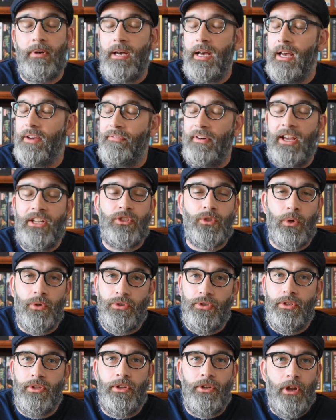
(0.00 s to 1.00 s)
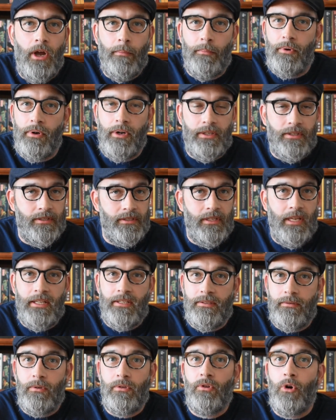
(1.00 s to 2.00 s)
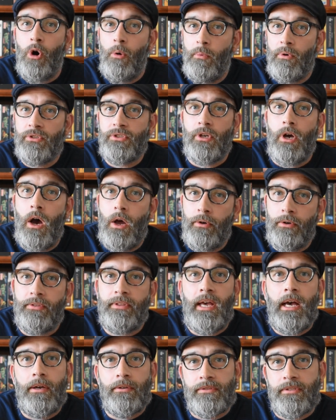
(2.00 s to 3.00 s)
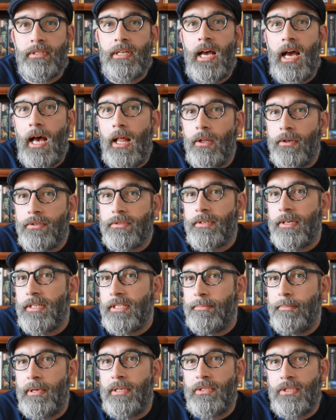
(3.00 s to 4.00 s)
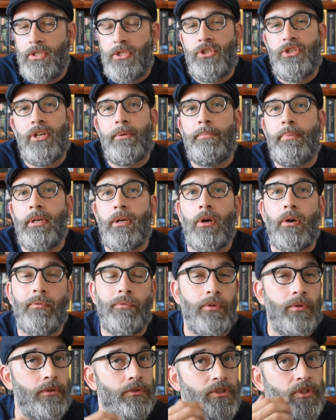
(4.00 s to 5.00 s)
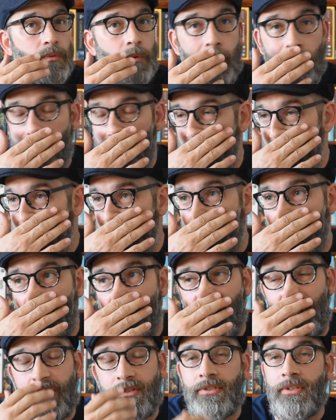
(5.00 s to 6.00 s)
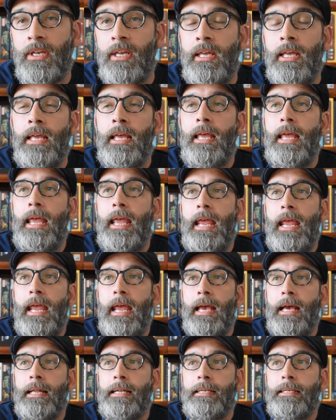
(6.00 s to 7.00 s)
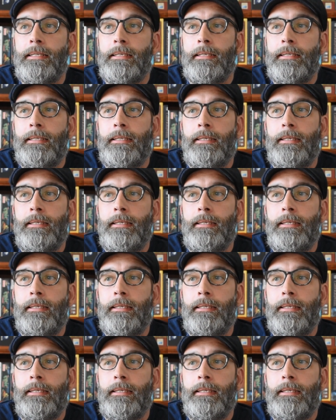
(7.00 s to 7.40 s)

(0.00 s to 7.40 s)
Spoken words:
if I told you the number, it's almost $100,000 I spent in shipping over those 12 Kickstarters, and